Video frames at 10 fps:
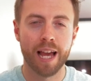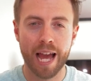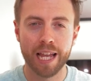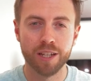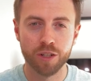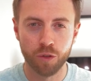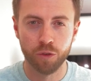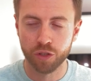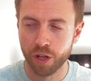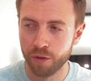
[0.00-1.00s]
and
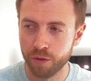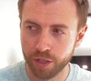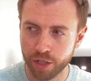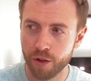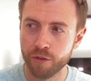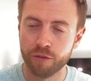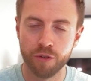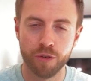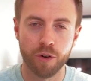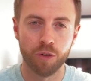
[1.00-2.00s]
also go
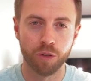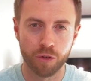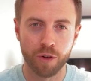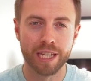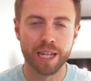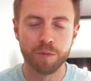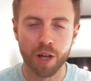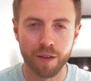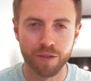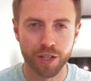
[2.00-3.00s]
through altcoin deep
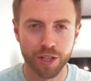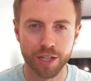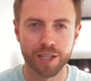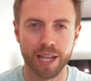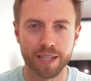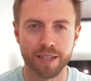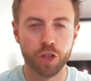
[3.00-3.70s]
dives such as this.